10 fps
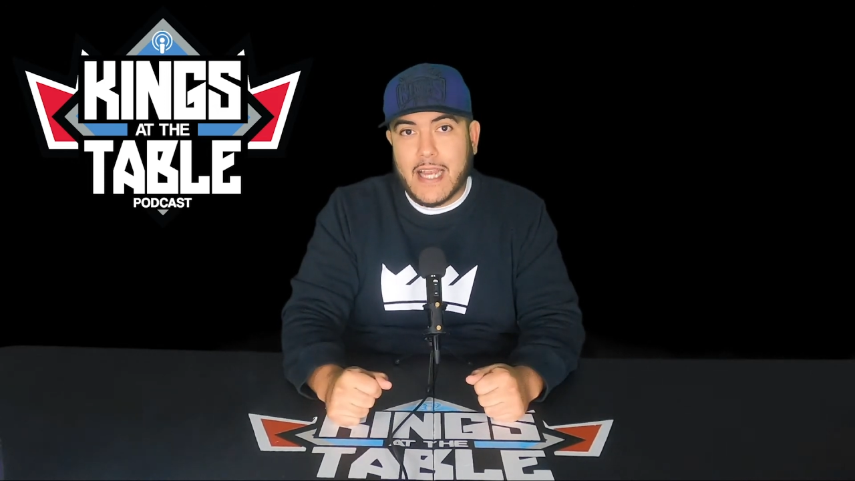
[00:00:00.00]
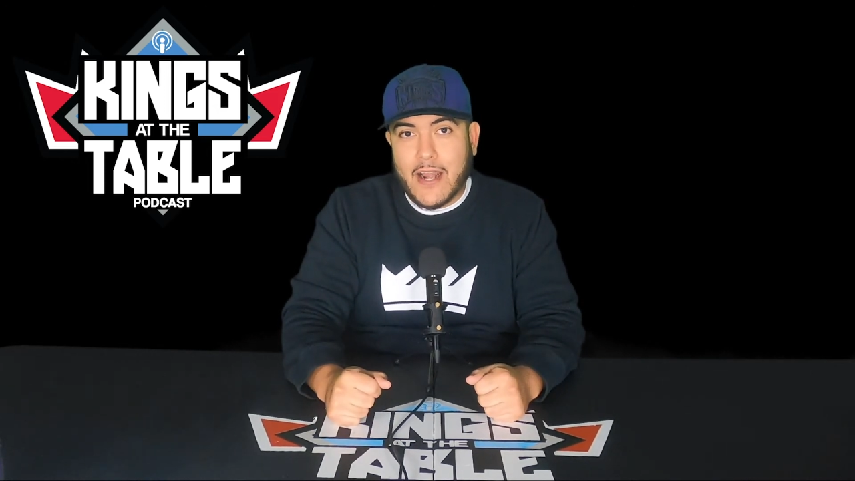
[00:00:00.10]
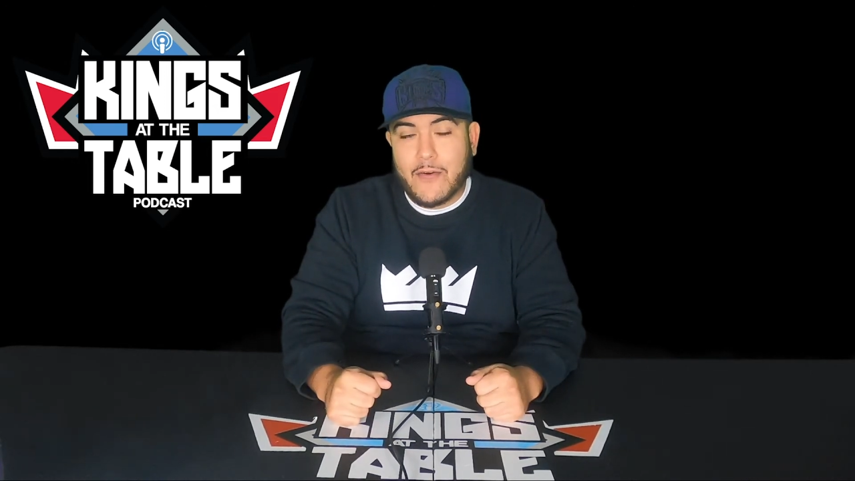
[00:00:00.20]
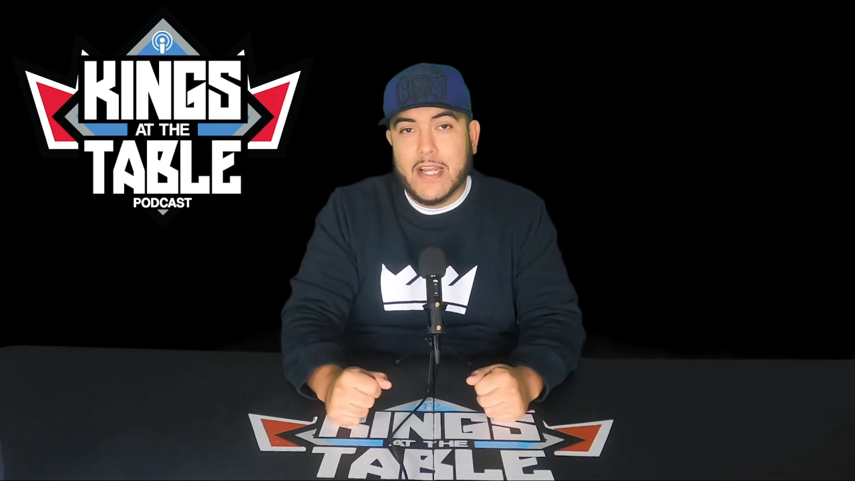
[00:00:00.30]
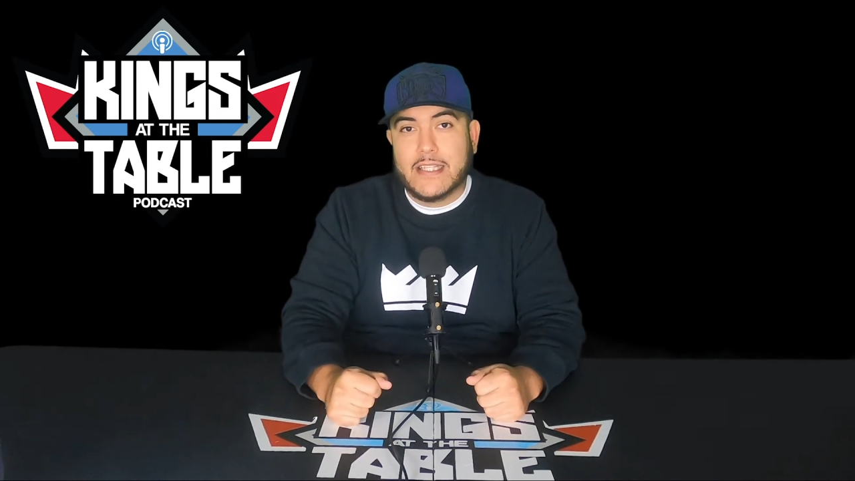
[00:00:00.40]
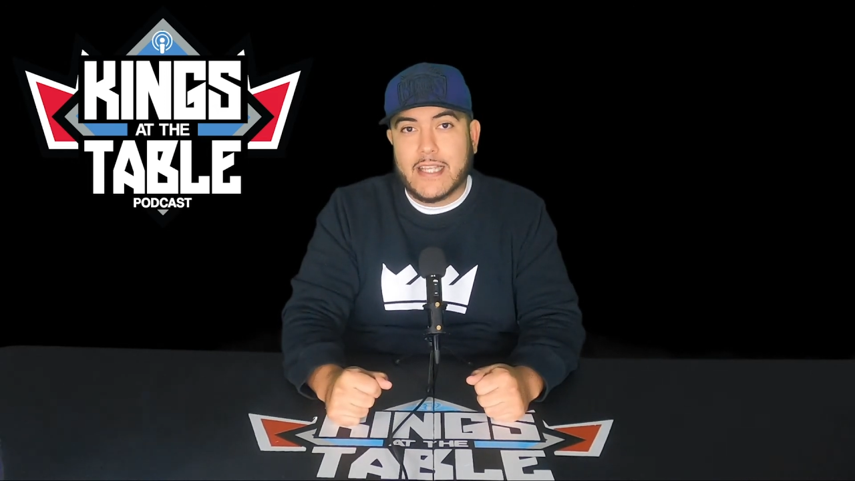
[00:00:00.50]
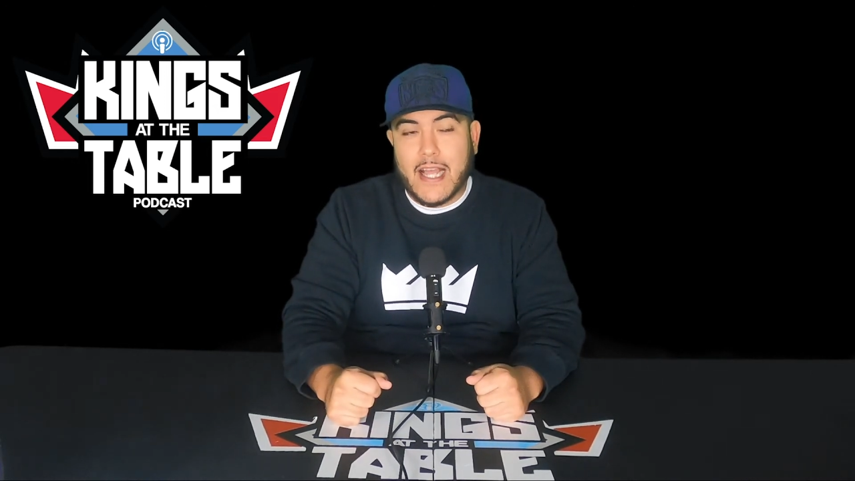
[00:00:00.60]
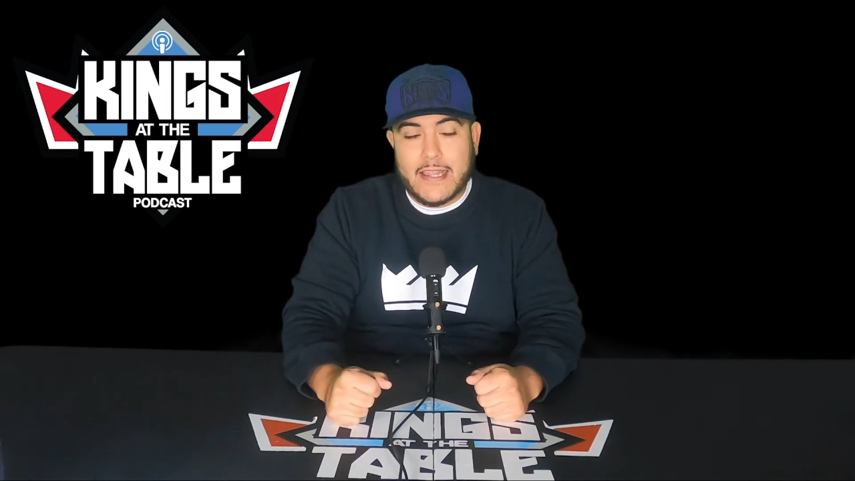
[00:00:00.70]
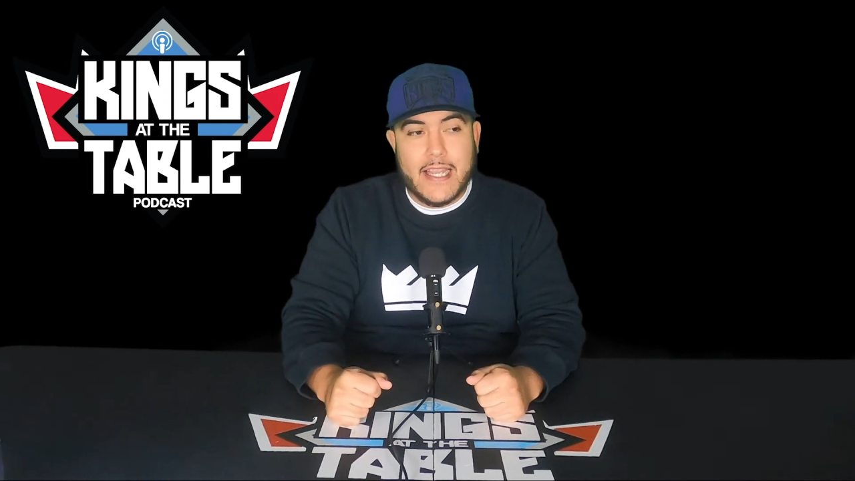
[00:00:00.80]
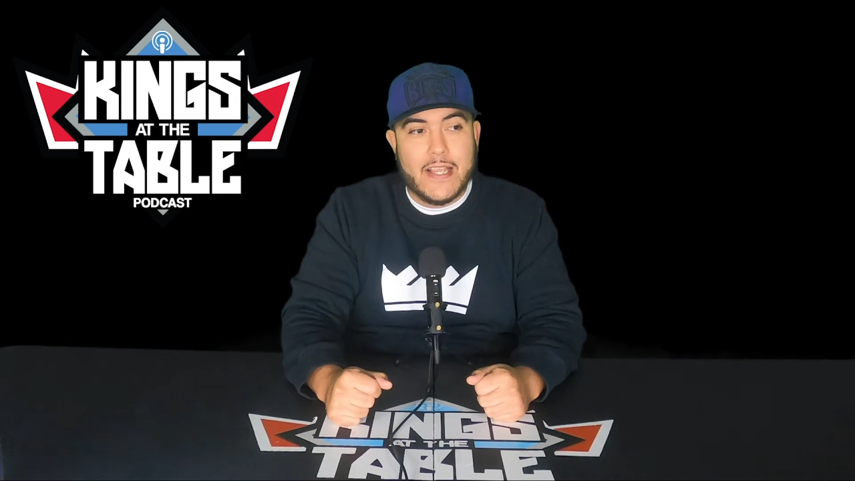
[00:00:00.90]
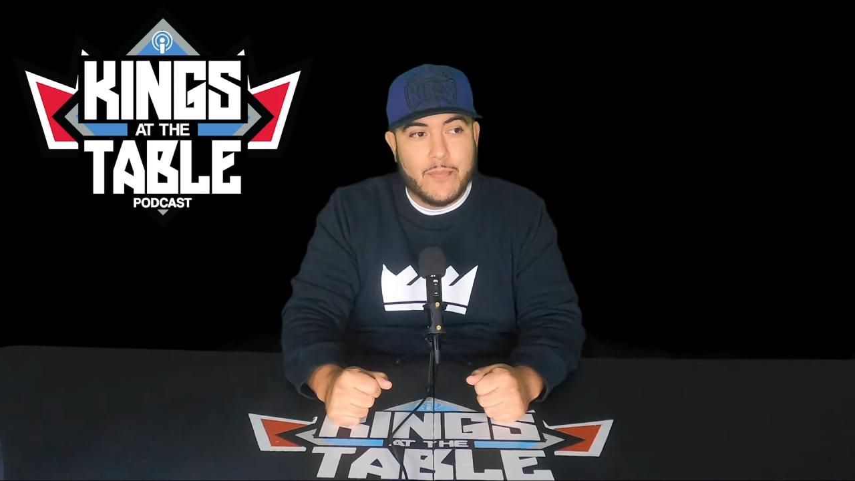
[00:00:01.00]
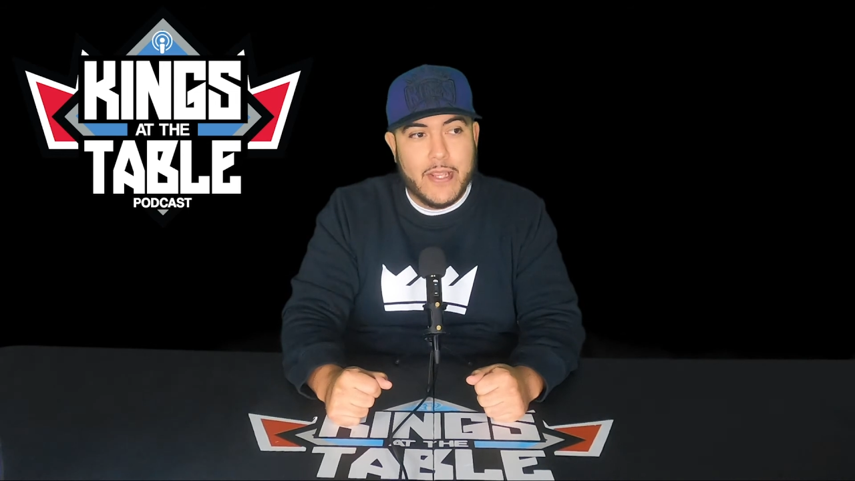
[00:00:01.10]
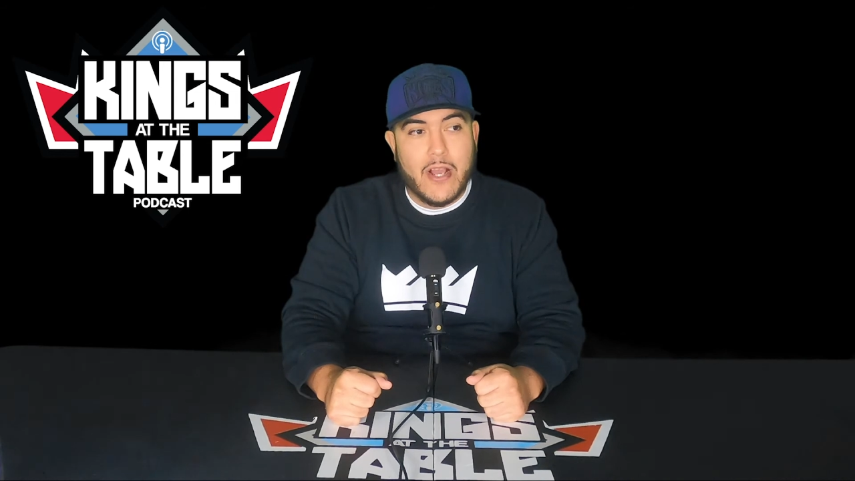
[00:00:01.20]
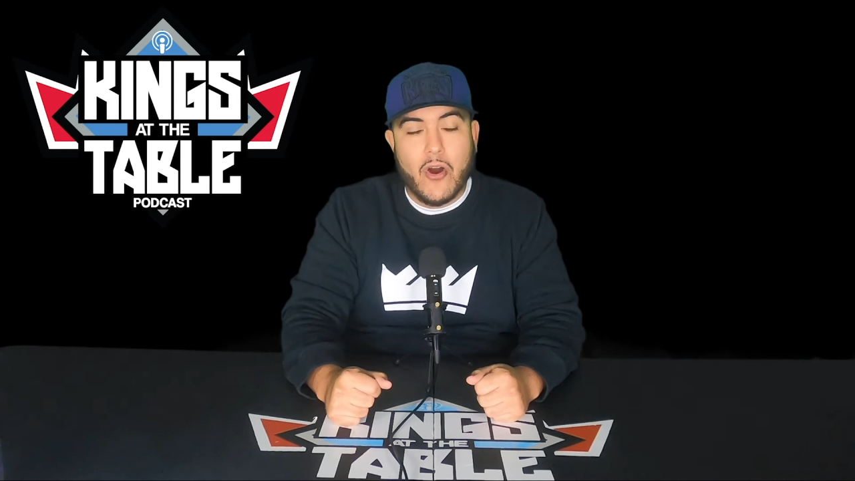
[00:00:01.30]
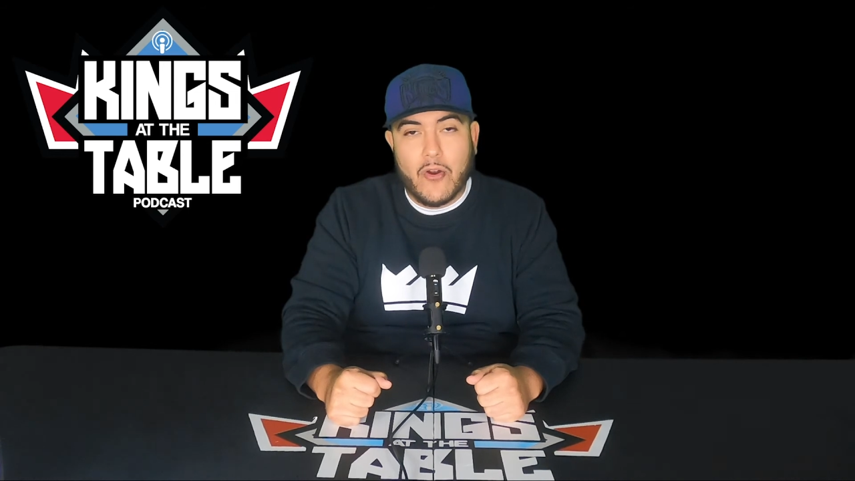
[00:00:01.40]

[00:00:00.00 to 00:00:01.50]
Tyrese, I think he'll be an